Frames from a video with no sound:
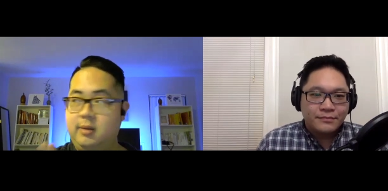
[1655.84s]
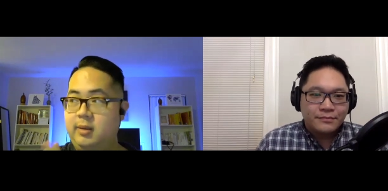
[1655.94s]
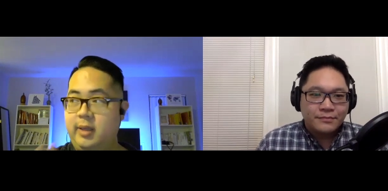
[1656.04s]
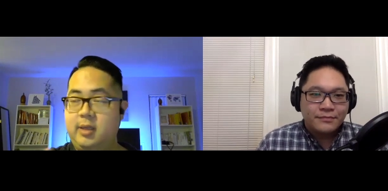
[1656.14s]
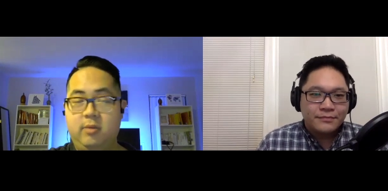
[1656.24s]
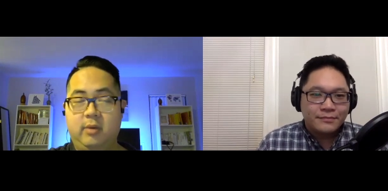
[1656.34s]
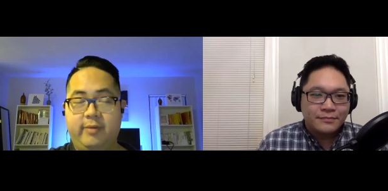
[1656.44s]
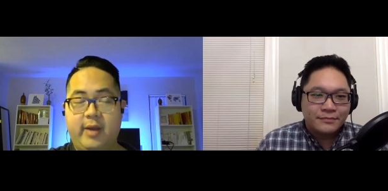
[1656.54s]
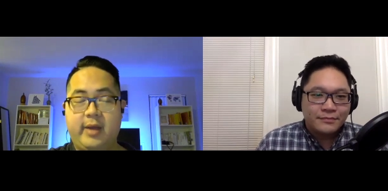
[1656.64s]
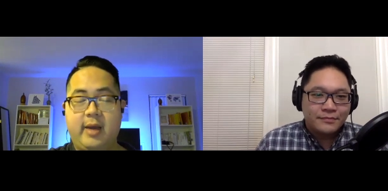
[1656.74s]
Speaker 1: Like you will
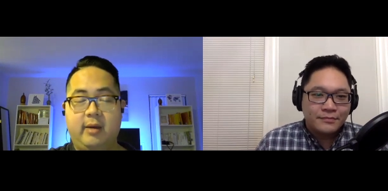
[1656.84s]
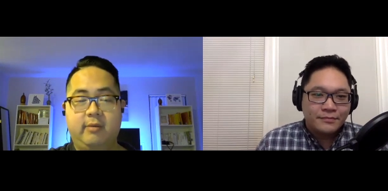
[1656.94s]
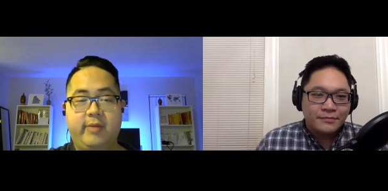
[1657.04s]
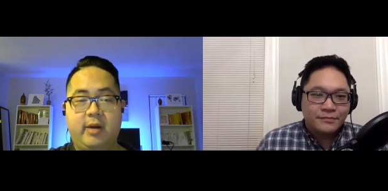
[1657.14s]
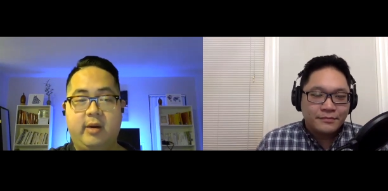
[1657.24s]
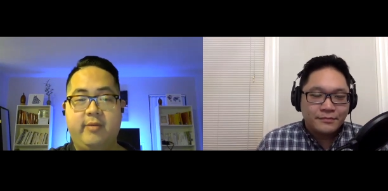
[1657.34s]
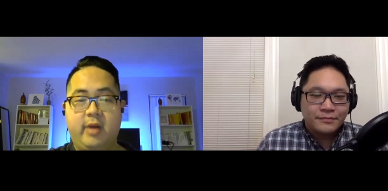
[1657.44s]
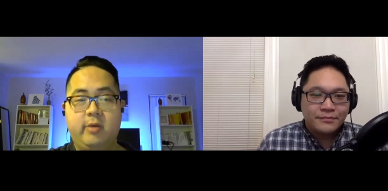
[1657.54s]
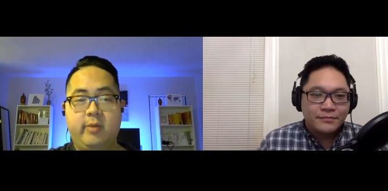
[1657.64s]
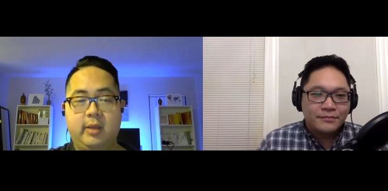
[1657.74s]
find out very,
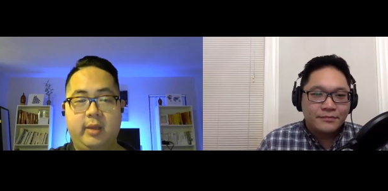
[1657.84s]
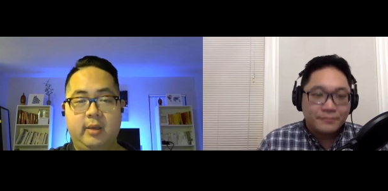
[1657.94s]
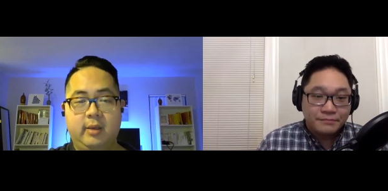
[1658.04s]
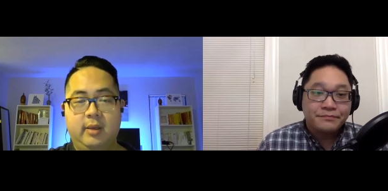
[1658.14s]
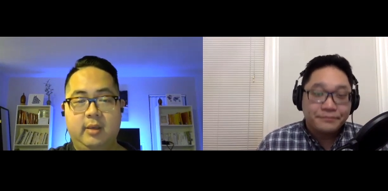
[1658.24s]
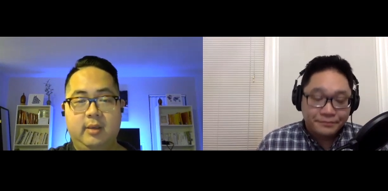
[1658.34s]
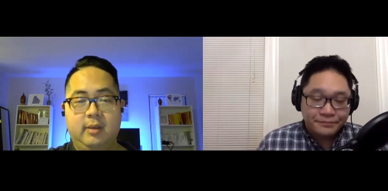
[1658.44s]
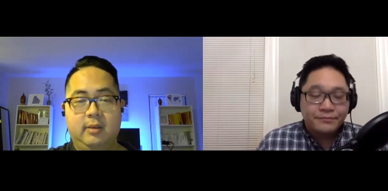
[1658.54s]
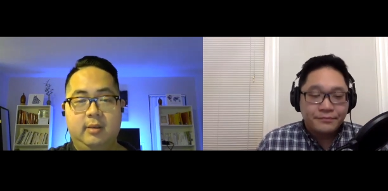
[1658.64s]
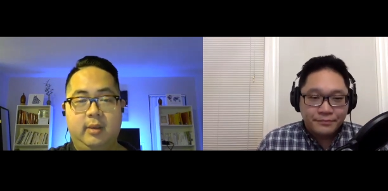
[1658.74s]
very quickly,
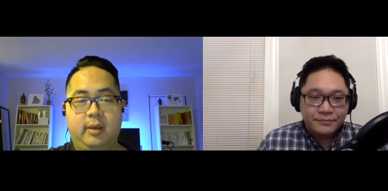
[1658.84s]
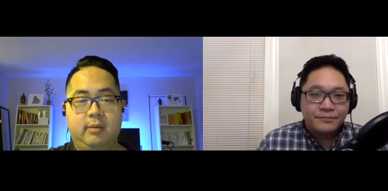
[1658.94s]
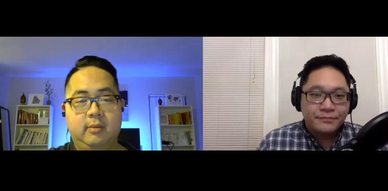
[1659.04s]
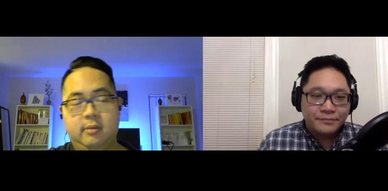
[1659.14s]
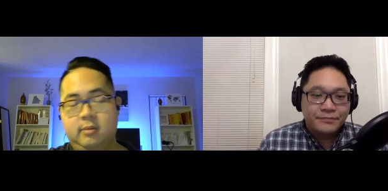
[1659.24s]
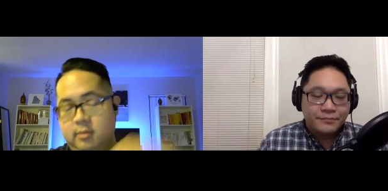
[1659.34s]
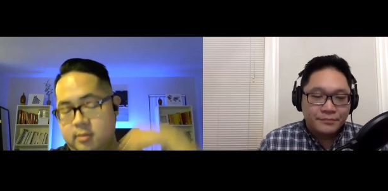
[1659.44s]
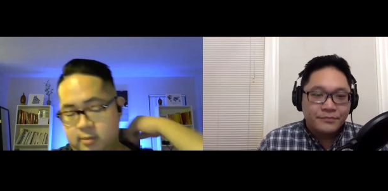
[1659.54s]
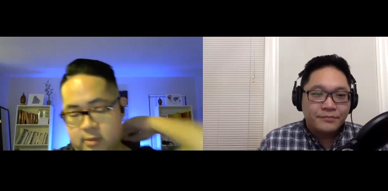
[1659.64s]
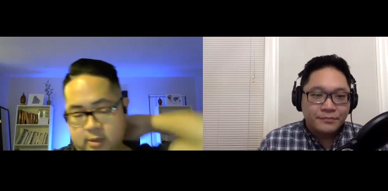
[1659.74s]
you know?
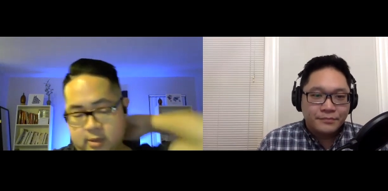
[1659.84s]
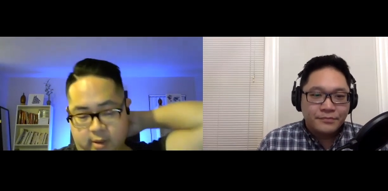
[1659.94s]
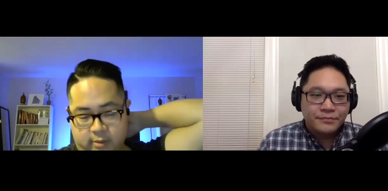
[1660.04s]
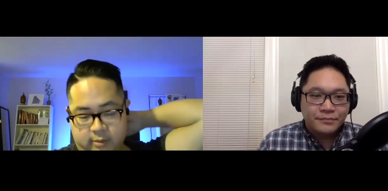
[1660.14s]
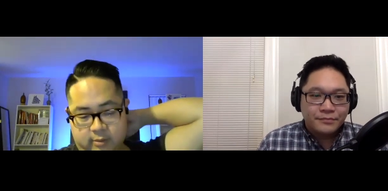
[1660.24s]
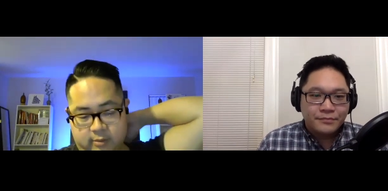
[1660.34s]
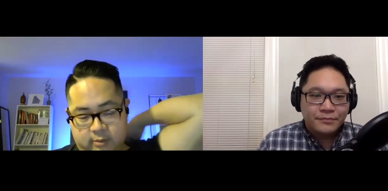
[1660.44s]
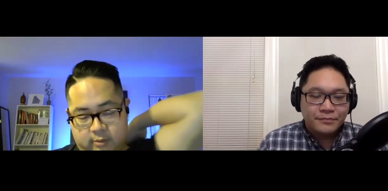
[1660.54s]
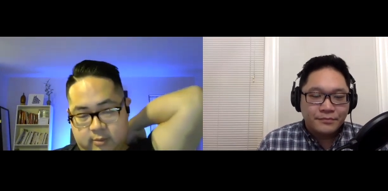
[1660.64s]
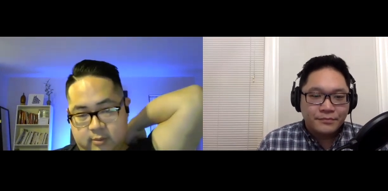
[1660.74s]
So
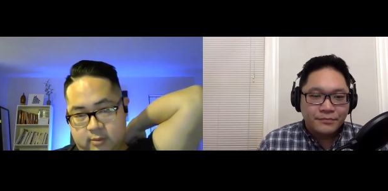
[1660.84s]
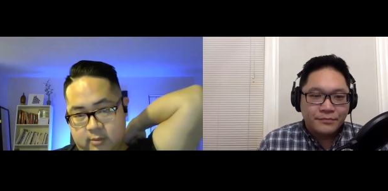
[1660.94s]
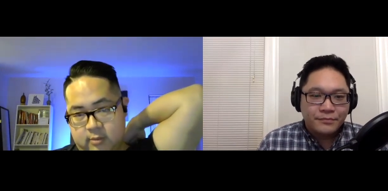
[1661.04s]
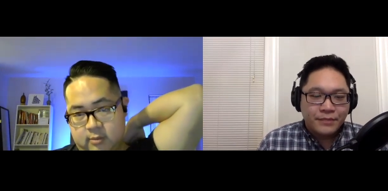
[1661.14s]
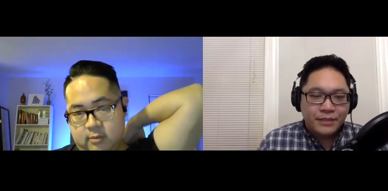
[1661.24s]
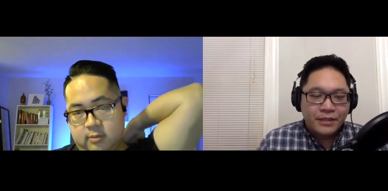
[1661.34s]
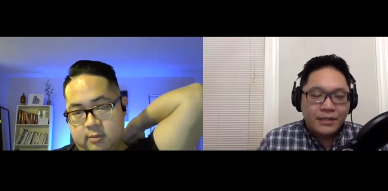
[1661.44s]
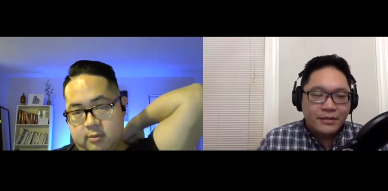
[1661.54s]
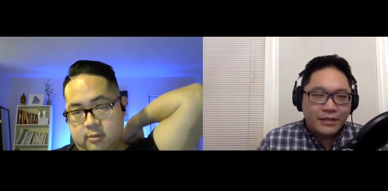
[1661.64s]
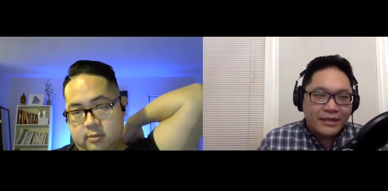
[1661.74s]

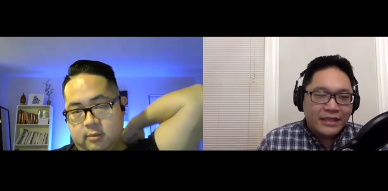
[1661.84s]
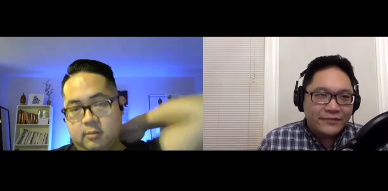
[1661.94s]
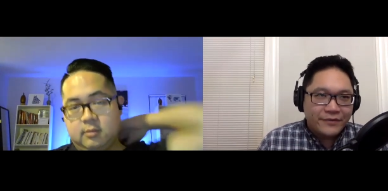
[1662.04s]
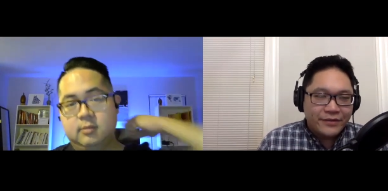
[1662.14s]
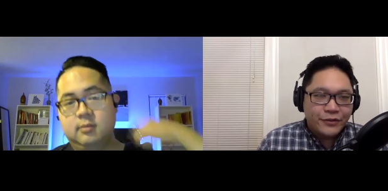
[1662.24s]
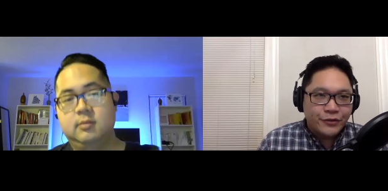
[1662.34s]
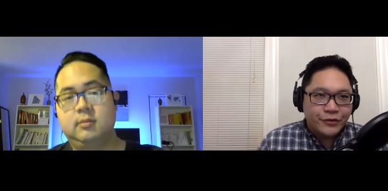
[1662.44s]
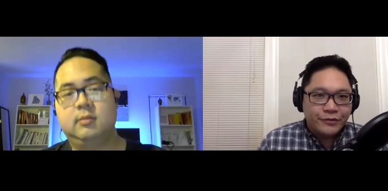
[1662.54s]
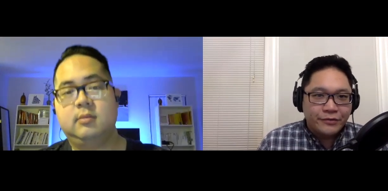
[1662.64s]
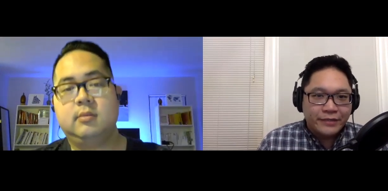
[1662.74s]
Speaker 2: that that's very
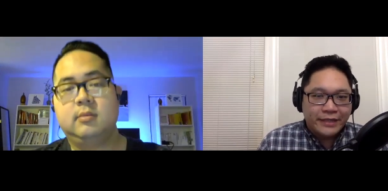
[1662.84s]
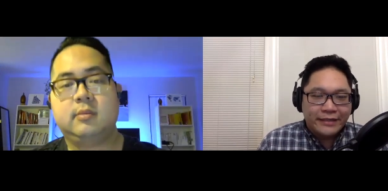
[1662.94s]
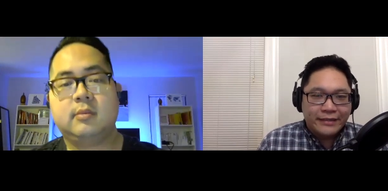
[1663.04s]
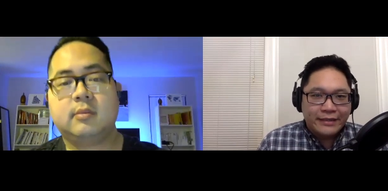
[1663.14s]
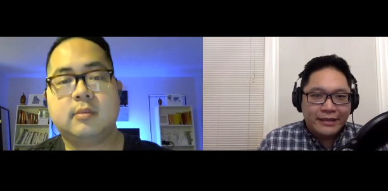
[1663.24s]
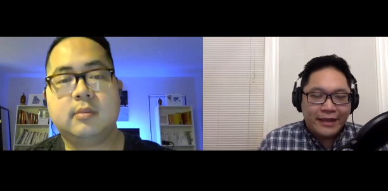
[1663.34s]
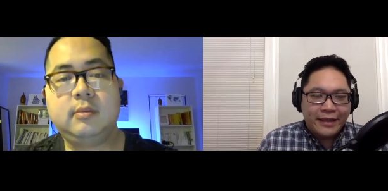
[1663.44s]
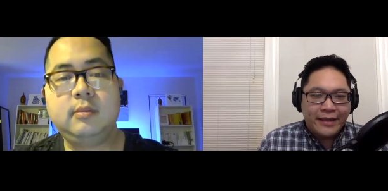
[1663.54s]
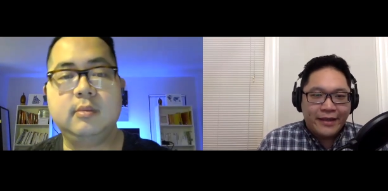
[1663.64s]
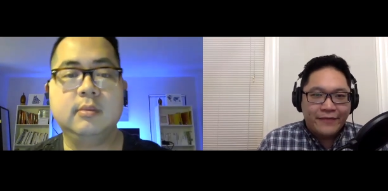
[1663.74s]
true. Yeah,
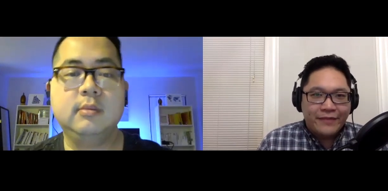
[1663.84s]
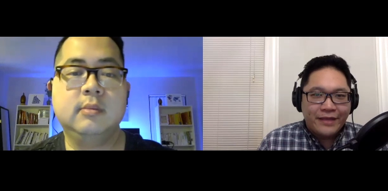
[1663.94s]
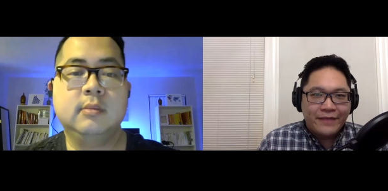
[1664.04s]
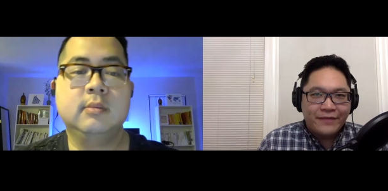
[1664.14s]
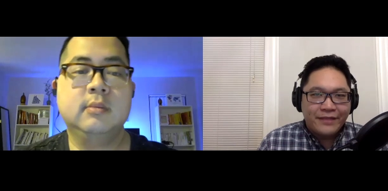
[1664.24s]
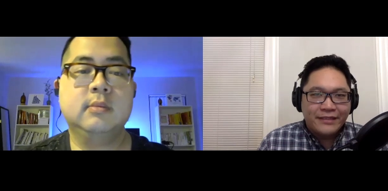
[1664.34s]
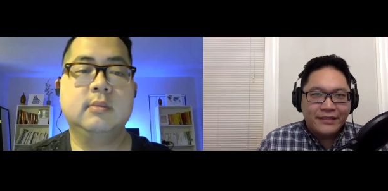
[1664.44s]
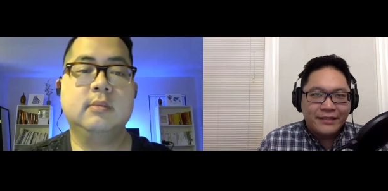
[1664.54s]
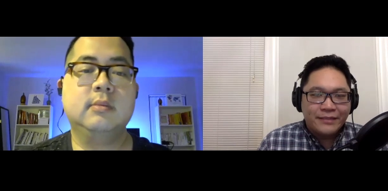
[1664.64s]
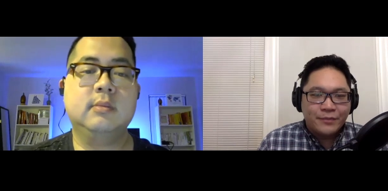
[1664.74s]
if if these
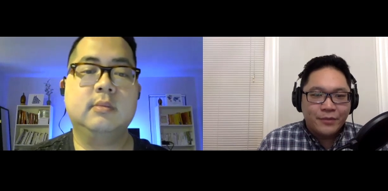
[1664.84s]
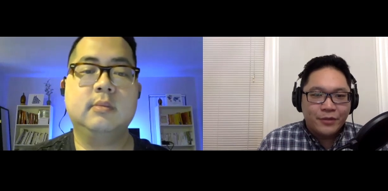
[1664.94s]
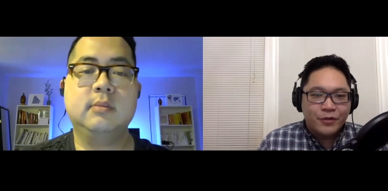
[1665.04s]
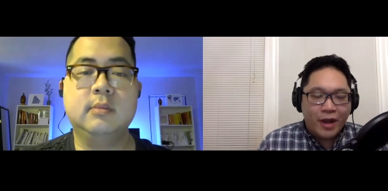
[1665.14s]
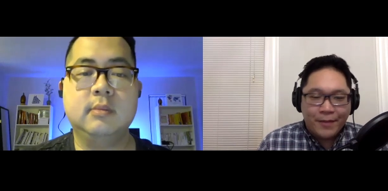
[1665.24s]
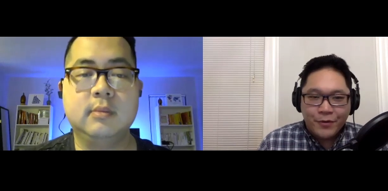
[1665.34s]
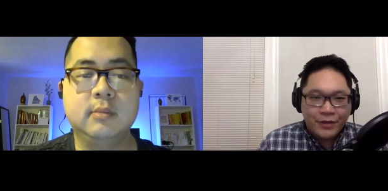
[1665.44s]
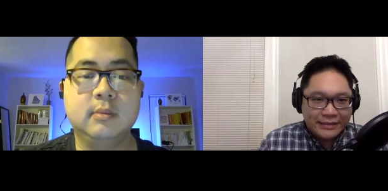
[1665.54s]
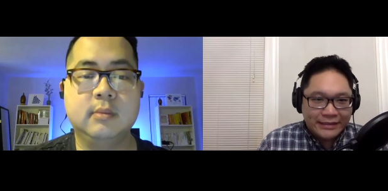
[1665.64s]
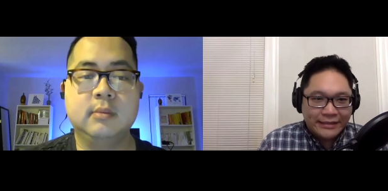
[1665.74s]
things were crap
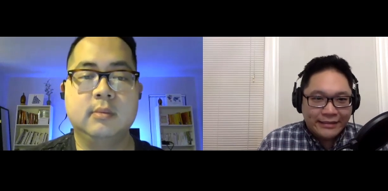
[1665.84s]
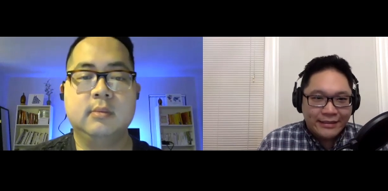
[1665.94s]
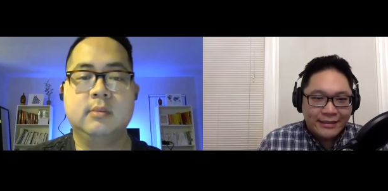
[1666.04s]
quality,